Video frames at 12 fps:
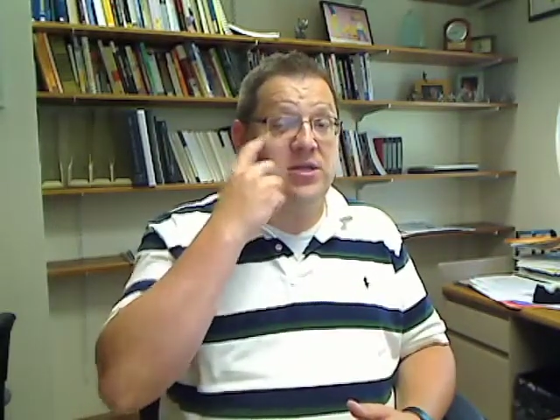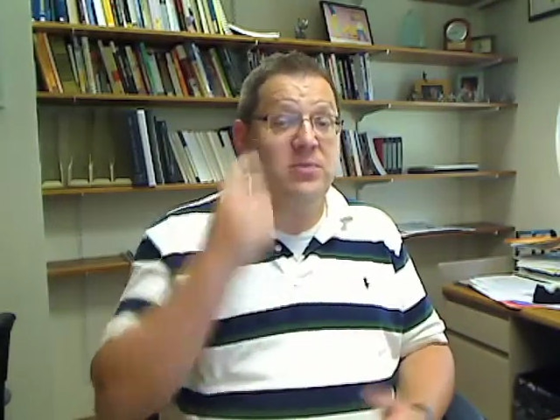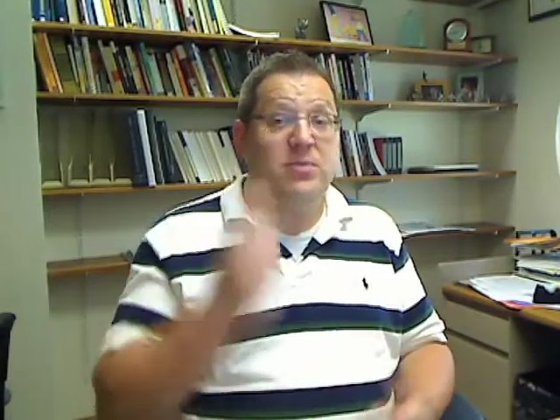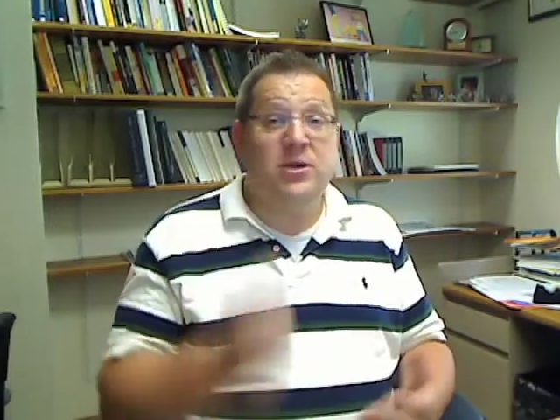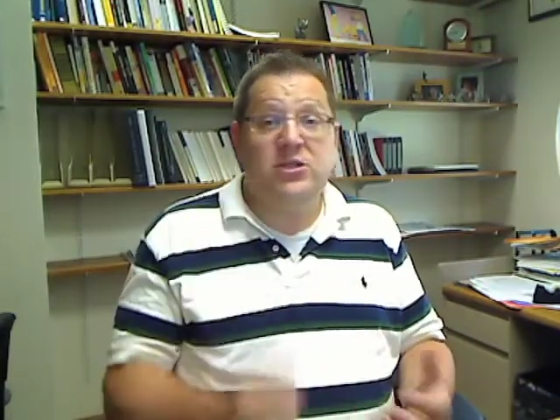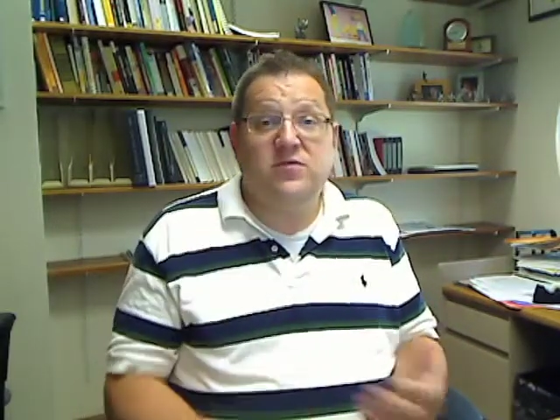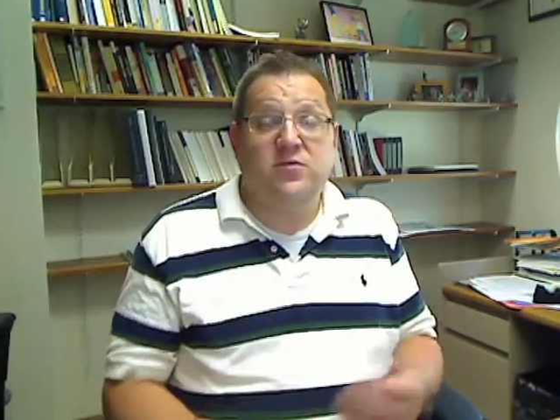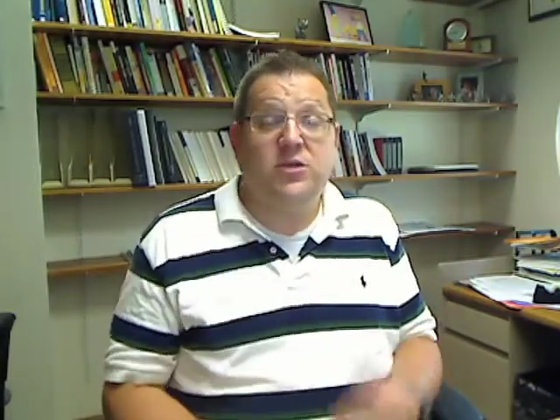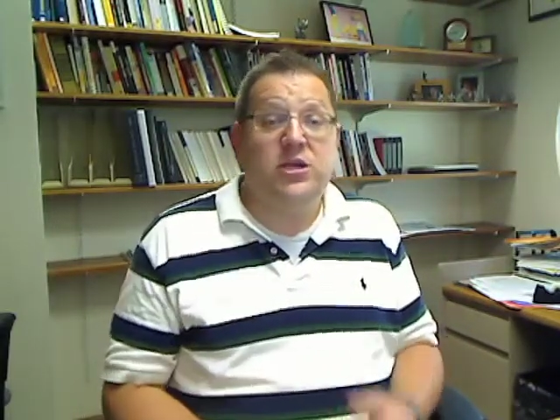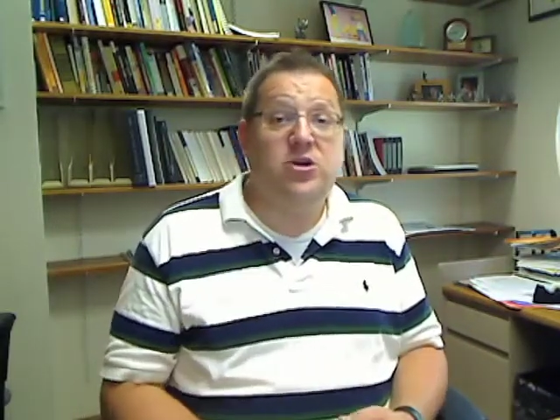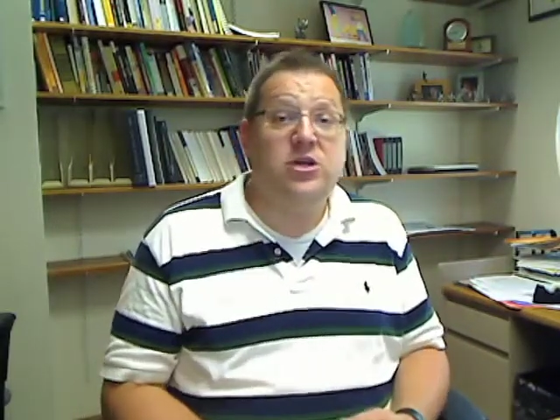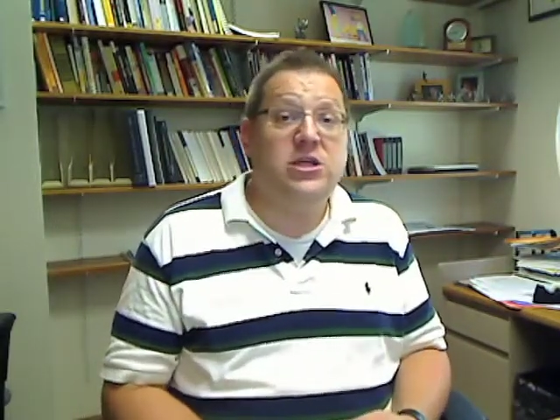And there's a bunch of
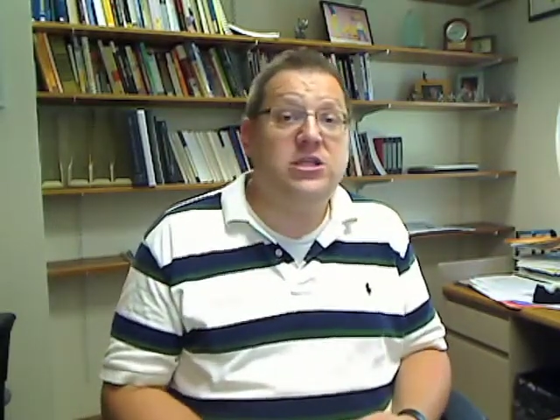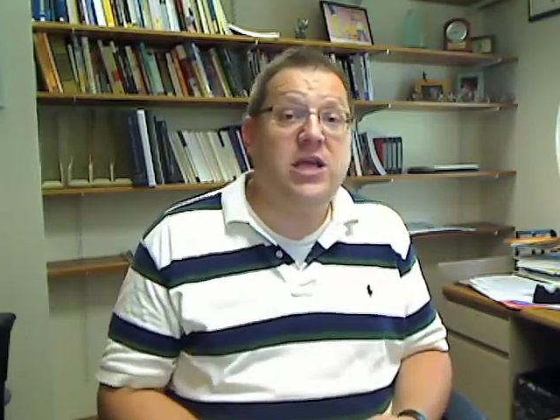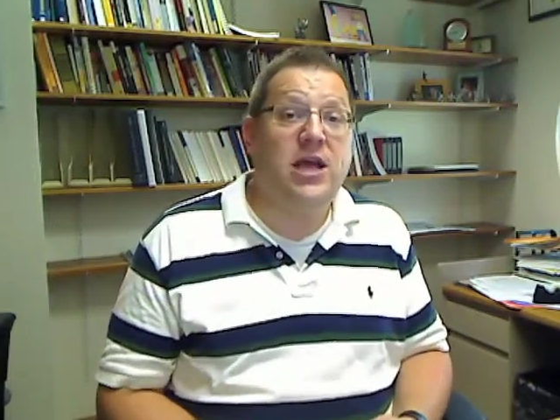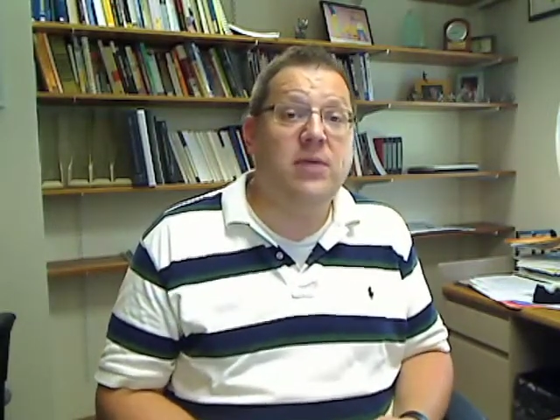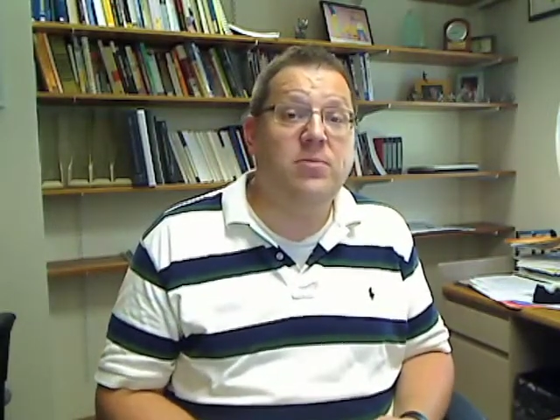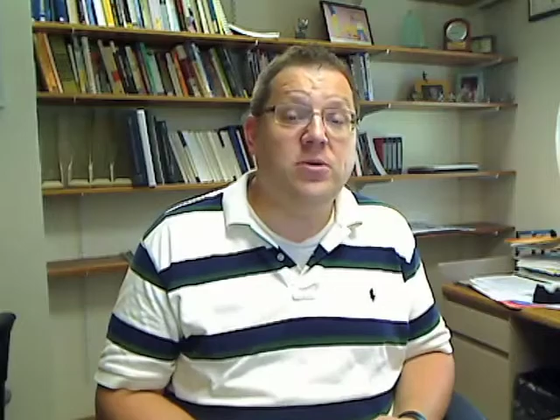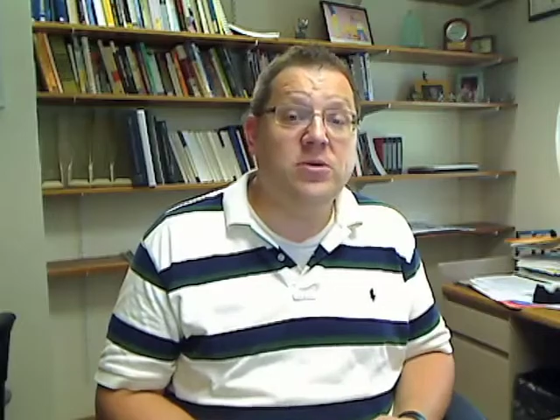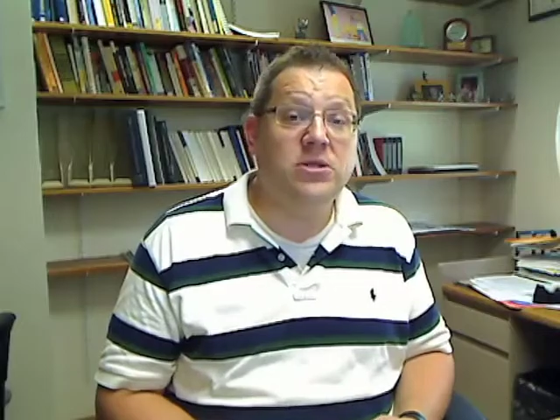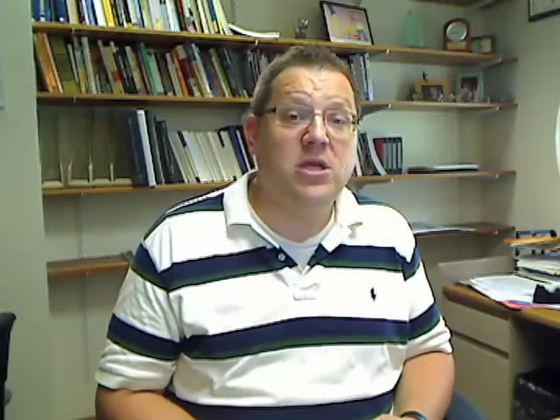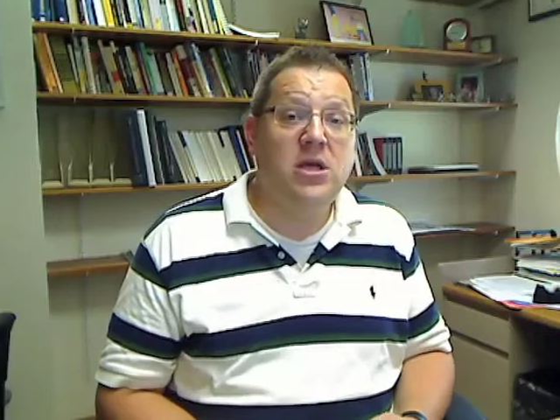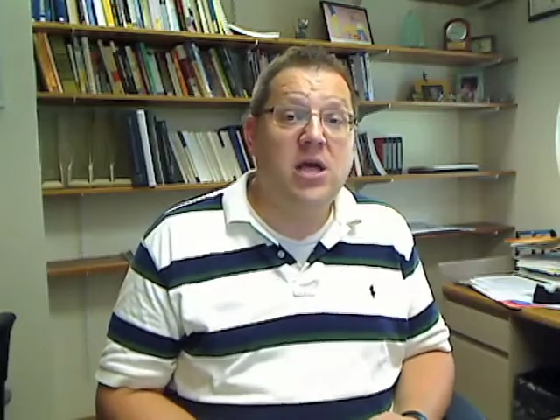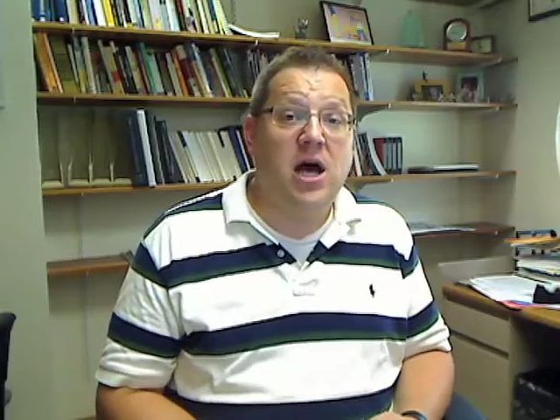really good
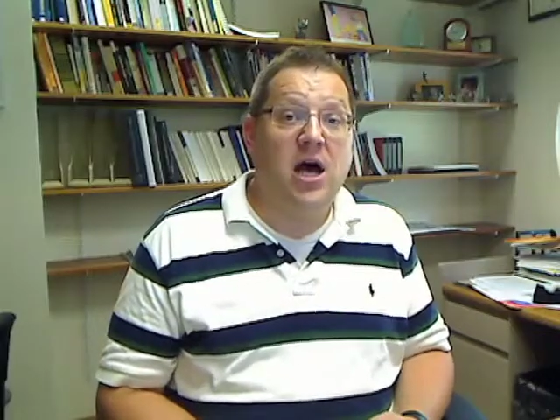examples